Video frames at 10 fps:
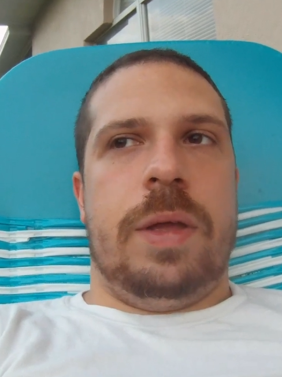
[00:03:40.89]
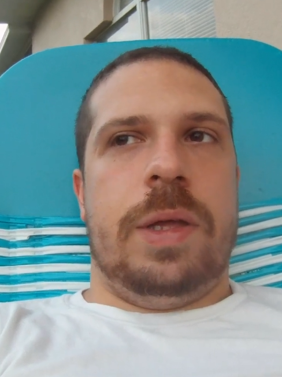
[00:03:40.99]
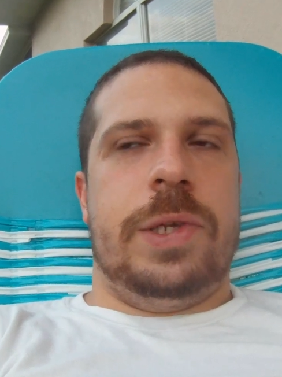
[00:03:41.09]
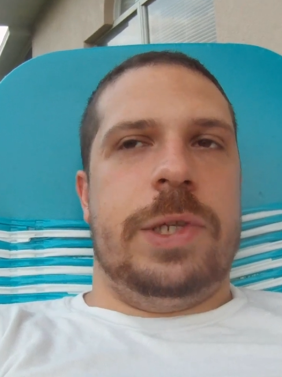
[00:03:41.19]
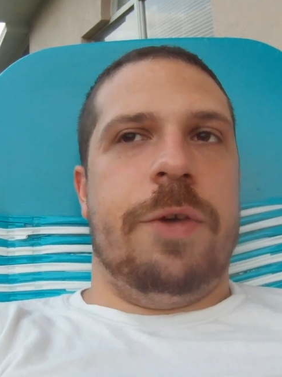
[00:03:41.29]

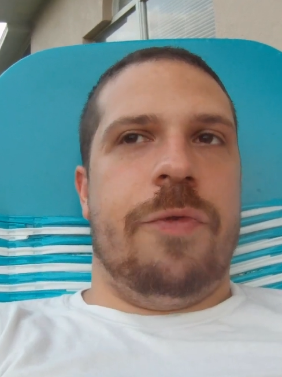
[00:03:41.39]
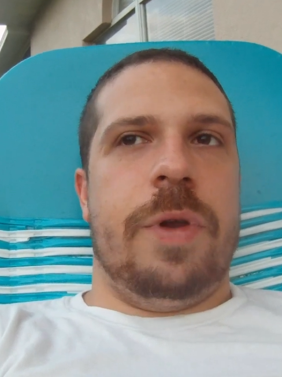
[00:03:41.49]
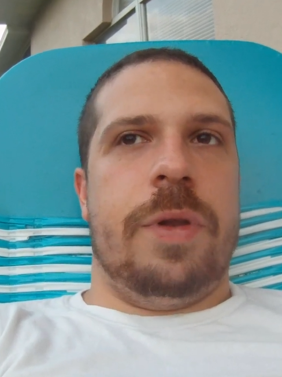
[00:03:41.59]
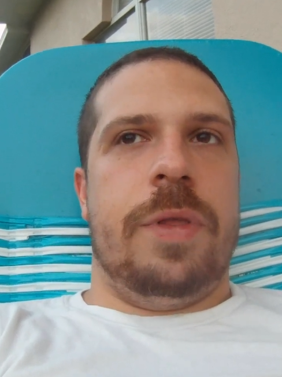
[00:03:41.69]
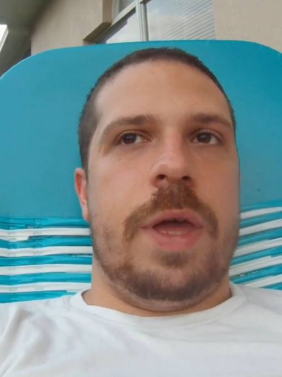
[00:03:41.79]
It's
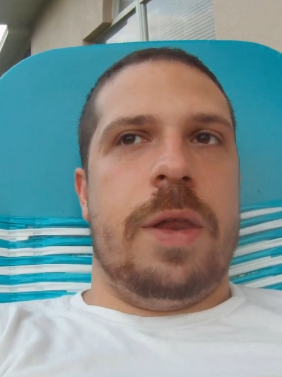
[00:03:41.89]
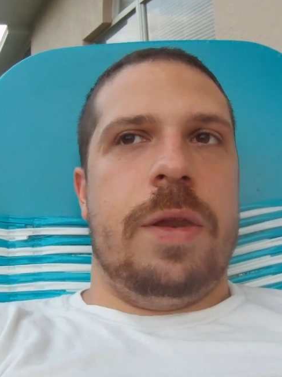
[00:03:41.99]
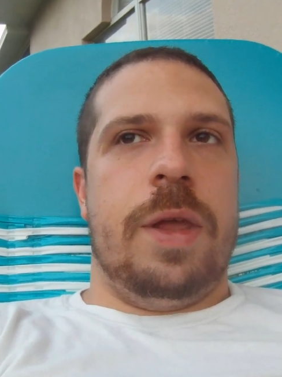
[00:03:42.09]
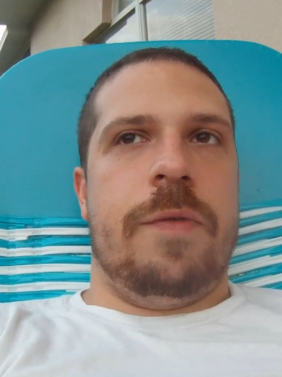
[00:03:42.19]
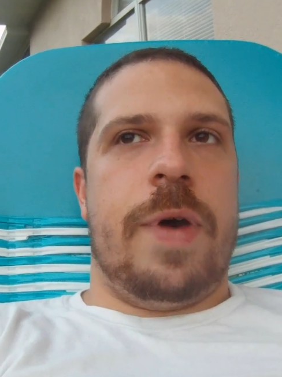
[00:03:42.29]
different
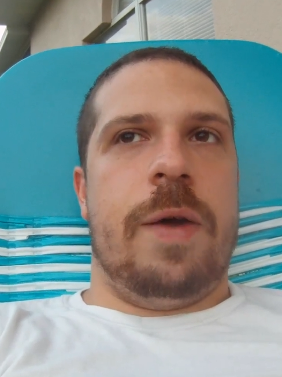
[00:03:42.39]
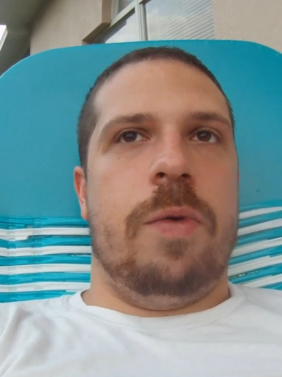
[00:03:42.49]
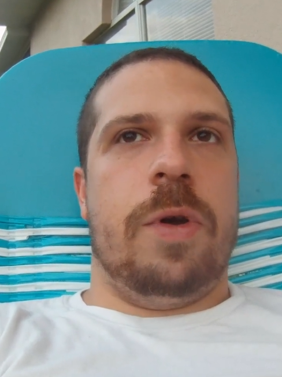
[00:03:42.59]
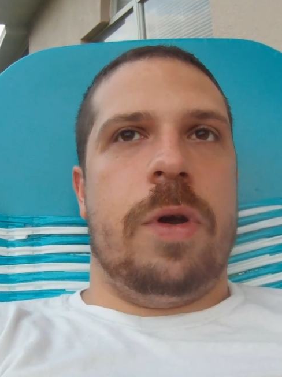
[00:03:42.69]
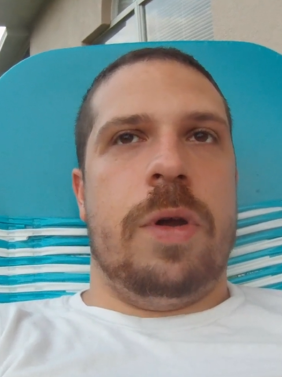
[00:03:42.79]
than if I
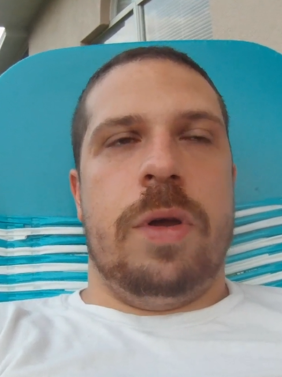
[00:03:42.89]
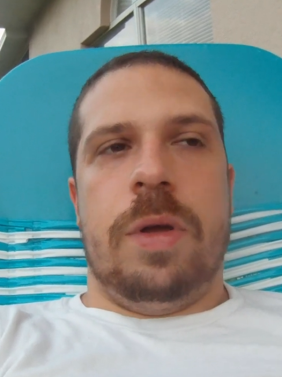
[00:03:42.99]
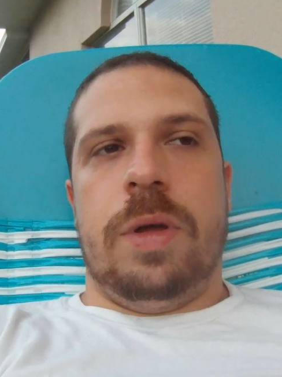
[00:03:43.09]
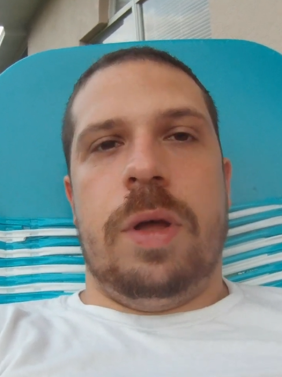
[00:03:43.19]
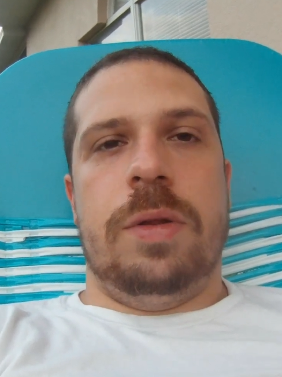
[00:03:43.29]
were
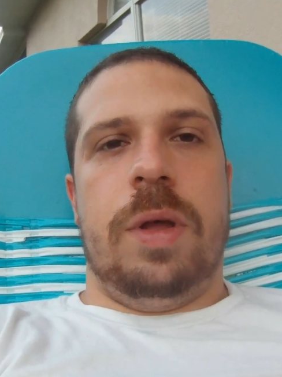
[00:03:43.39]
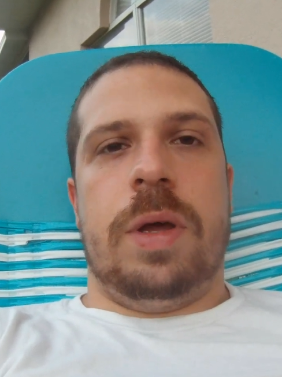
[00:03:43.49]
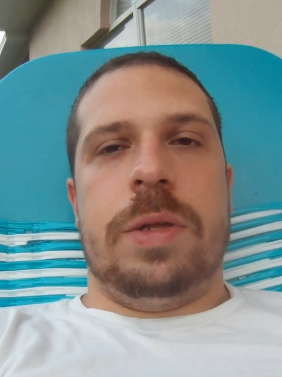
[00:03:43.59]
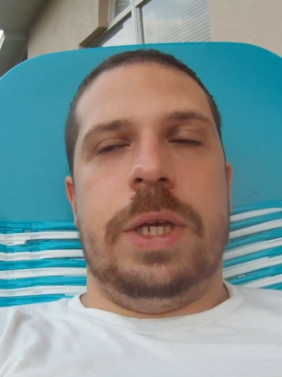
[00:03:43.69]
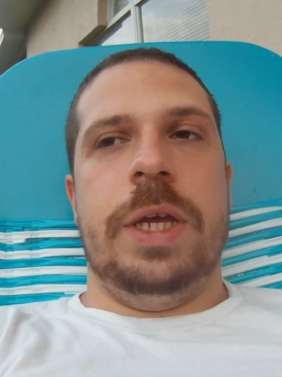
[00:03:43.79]

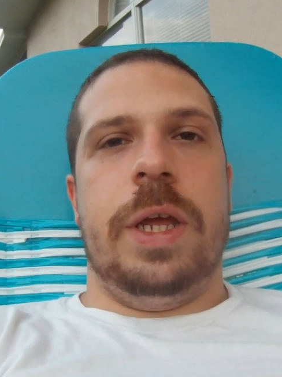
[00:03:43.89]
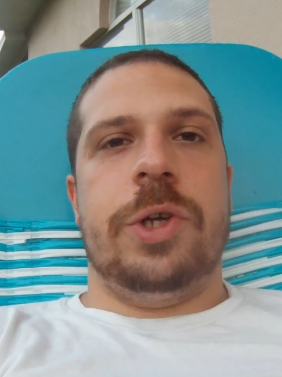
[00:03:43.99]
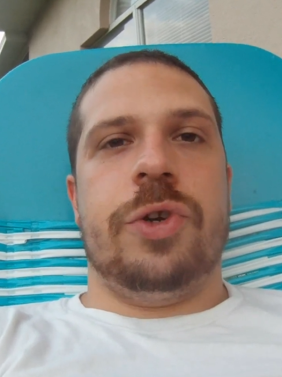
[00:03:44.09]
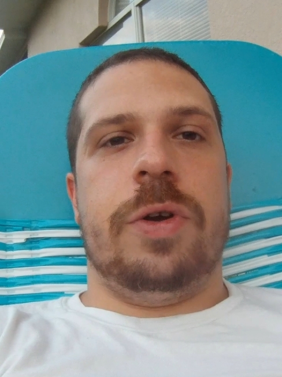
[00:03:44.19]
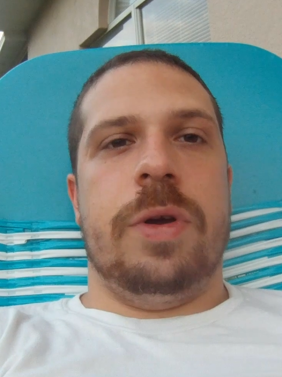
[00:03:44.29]
a
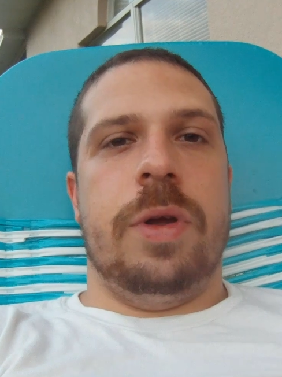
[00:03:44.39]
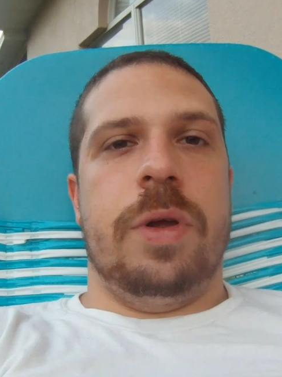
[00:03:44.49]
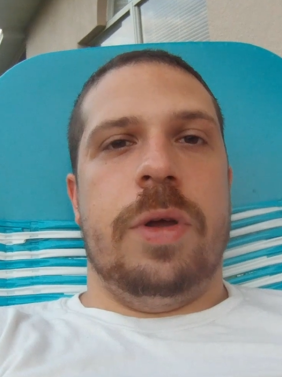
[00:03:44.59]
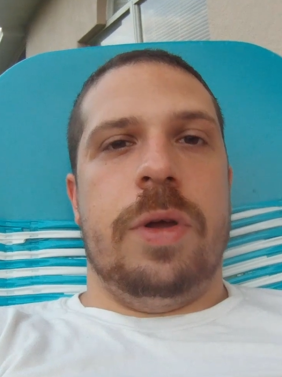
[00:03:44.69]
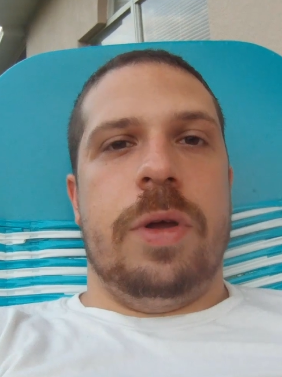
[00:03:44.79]
teenager
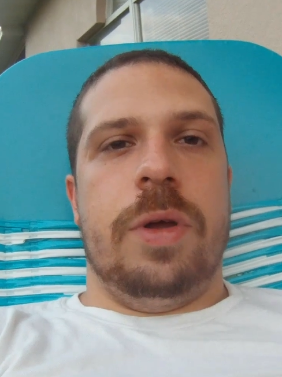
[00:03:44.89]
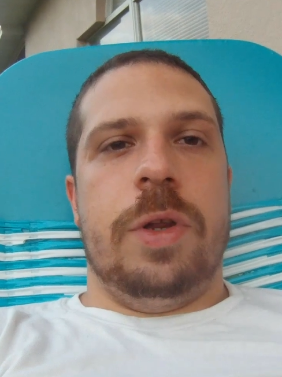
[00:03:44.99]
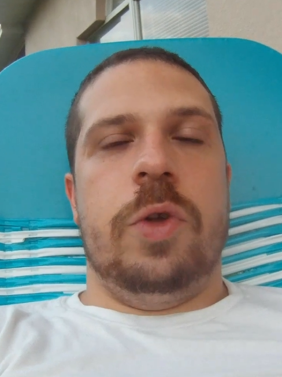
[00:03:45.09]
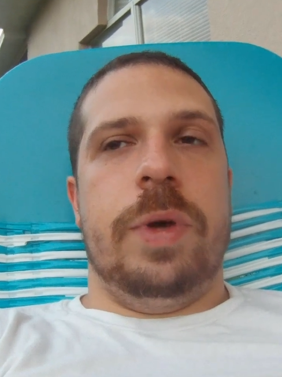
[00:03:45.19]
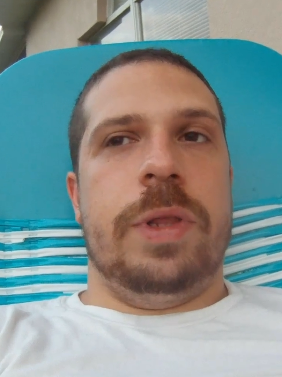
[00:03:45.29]

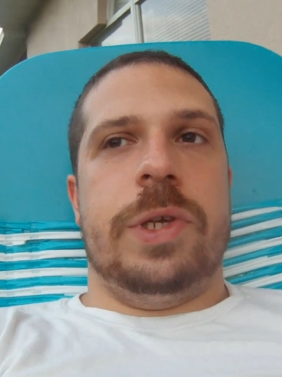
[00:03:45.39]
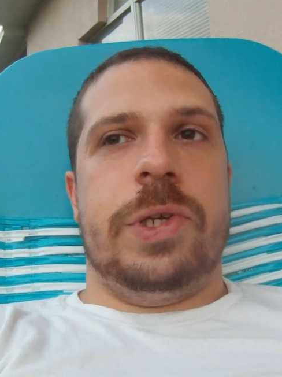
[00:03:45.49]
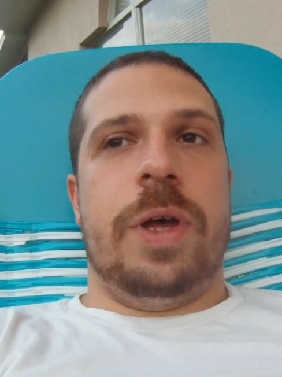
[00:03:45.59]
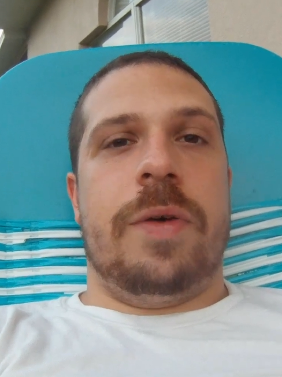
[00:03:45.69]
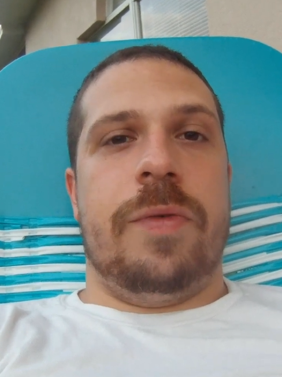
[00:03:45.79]
doing this
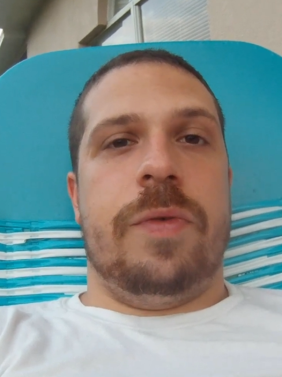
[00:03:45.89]
stuff.